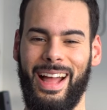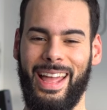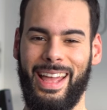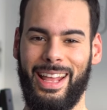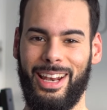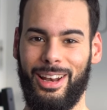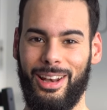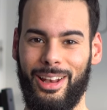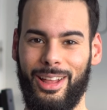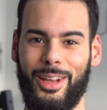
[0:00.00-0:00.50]

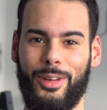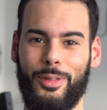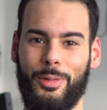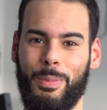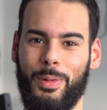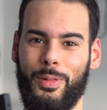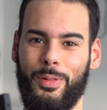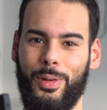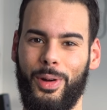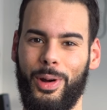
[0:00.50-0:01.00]
had a lot of
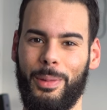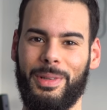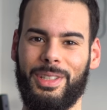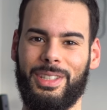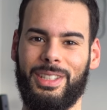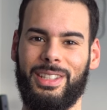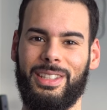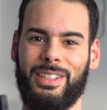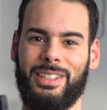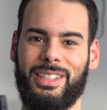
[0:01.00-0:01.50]

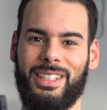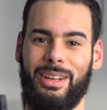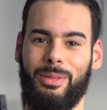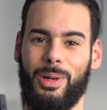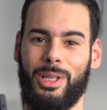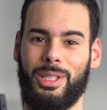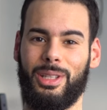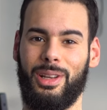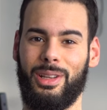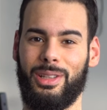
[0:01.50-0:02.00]
performances. It
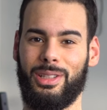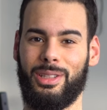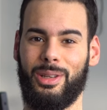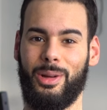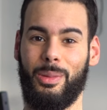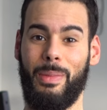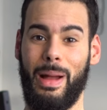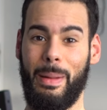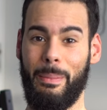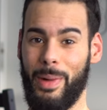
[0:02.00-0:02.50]
was
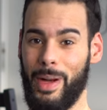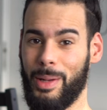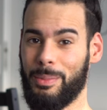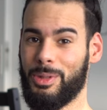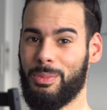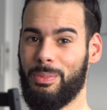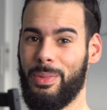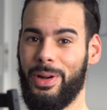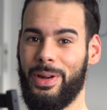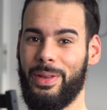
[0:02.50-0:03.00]
also my
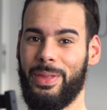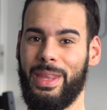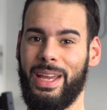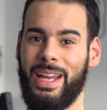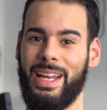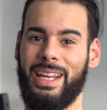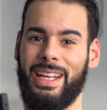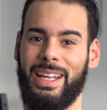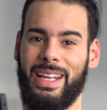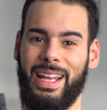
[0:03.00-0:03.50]
mom's
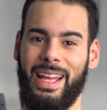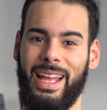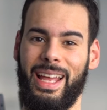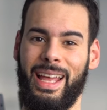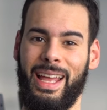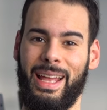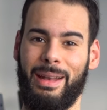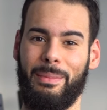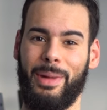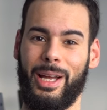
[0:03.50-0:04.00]
birthday
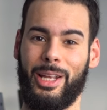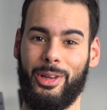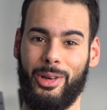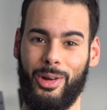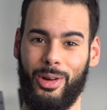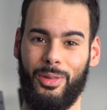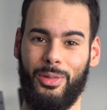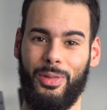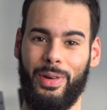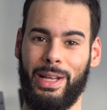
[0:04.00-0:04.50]
and my
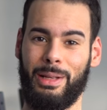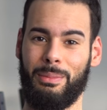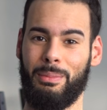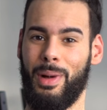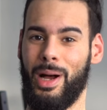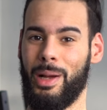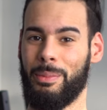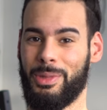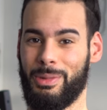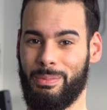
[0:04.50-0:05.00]
girlfriend's
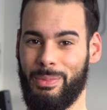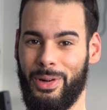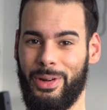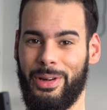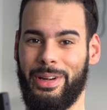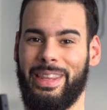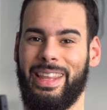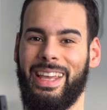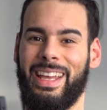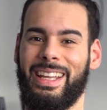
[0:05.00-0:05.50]
mom's
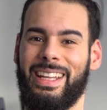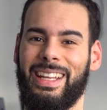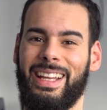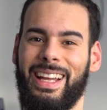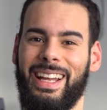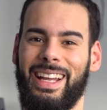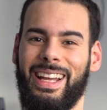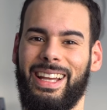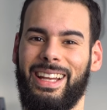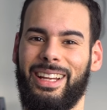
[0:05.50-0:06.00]
birthday.
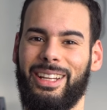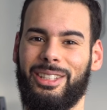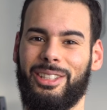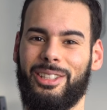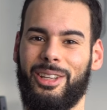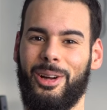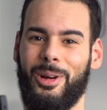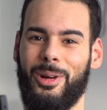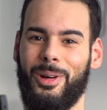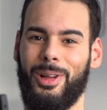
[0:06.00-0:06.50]

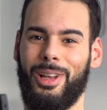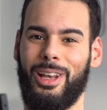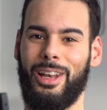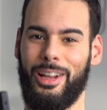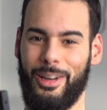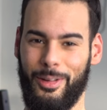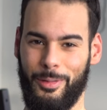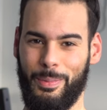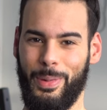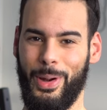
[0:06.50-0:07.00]
So a
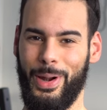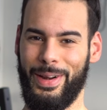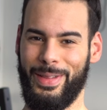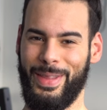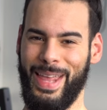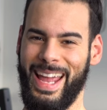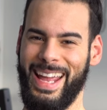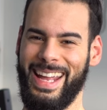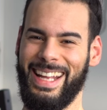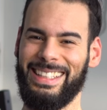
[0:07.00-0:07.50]
lot of
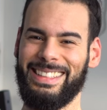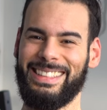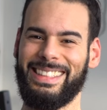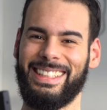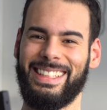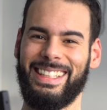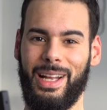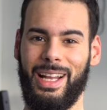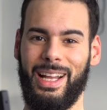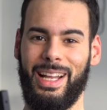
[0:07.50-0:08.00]

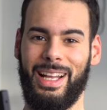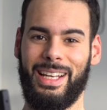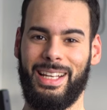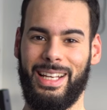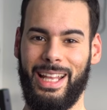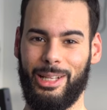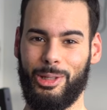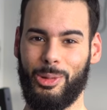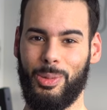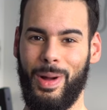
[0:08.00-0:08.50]
birthdays.
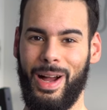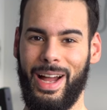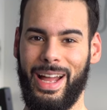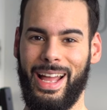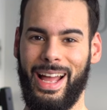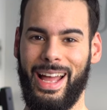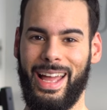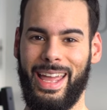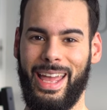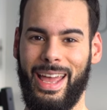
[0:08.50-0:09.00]
That's
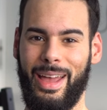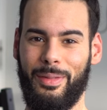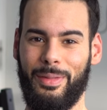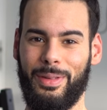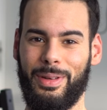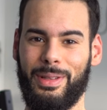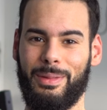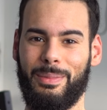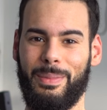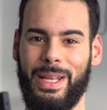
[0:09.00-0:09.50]
why I
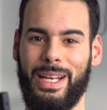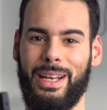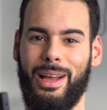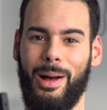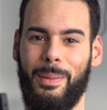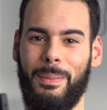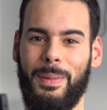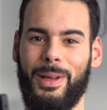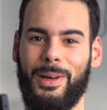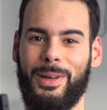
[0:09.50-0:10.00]
haven't been
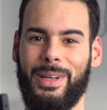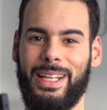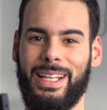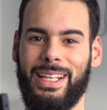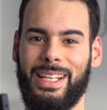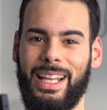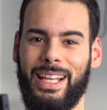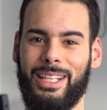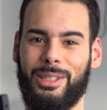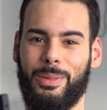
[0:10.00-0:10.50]

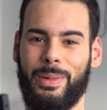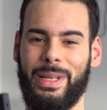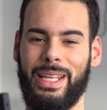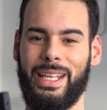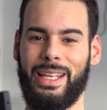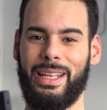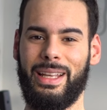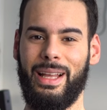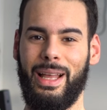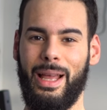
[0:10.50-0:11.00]
uploading last
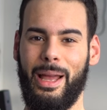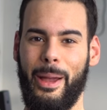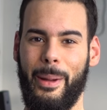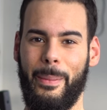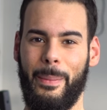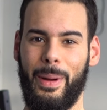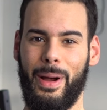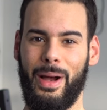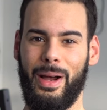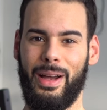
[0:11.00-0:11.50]
week,
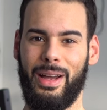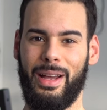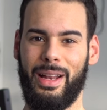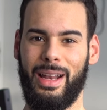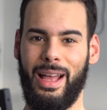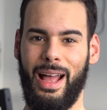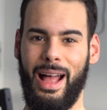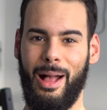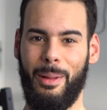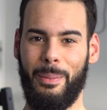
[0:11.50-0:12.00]

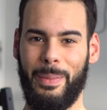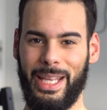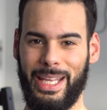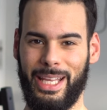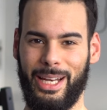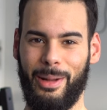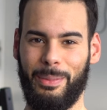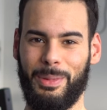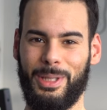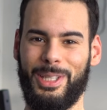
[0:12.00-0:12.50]
but I'll
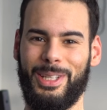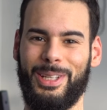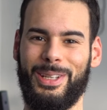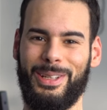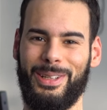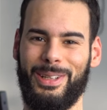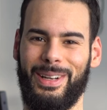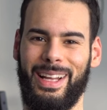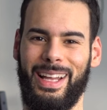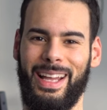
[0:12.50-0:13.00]
make it up to
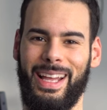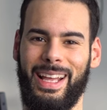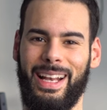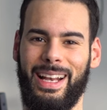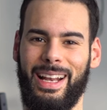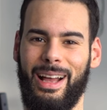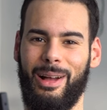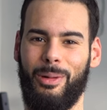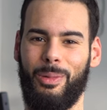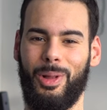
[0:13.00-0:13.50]
you
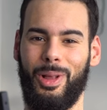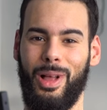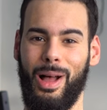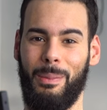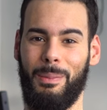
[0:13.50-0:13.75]
and I will